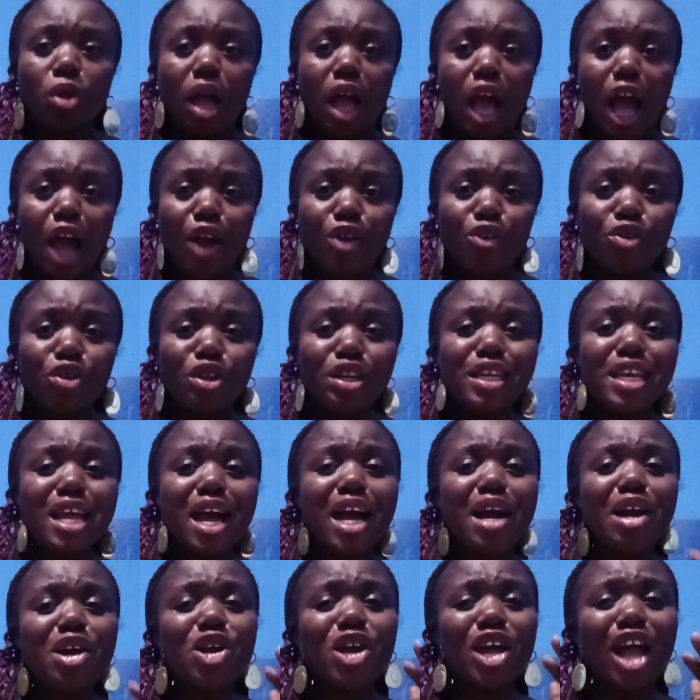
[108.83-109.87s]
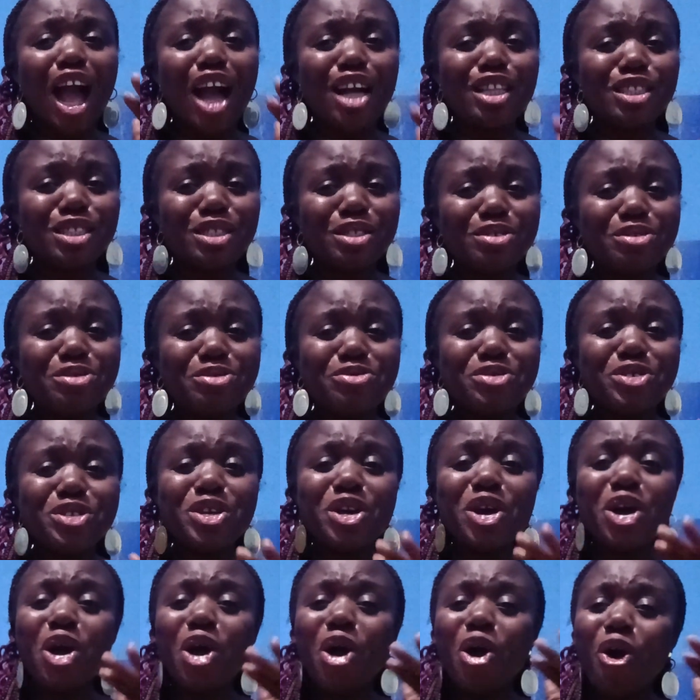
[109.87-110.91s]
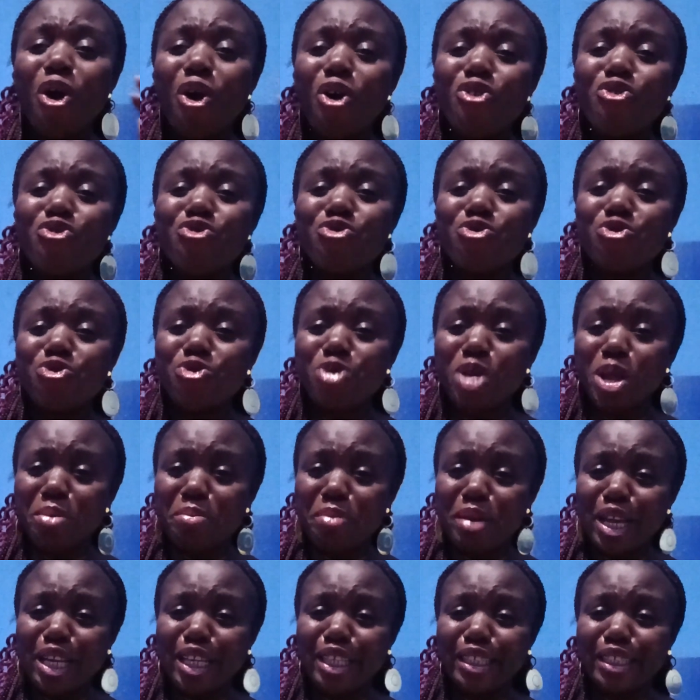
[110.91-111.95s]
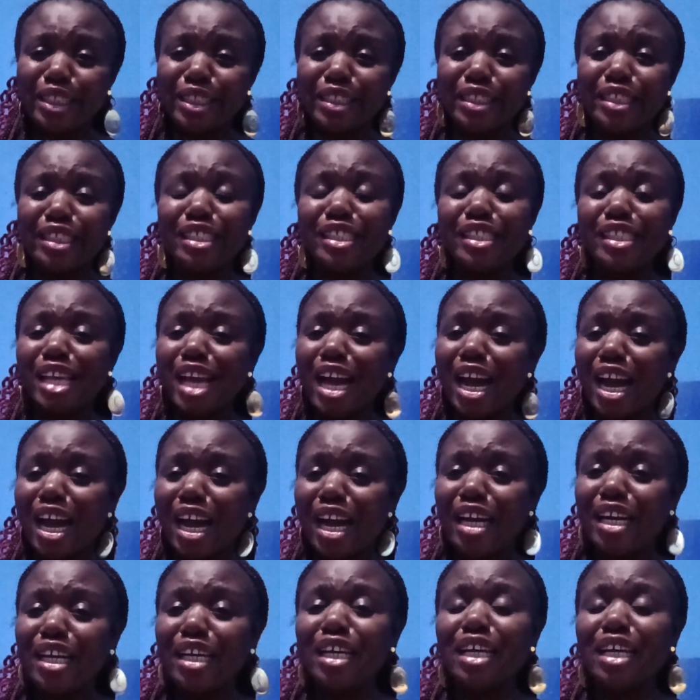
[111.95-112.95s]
Another category of women, yeah,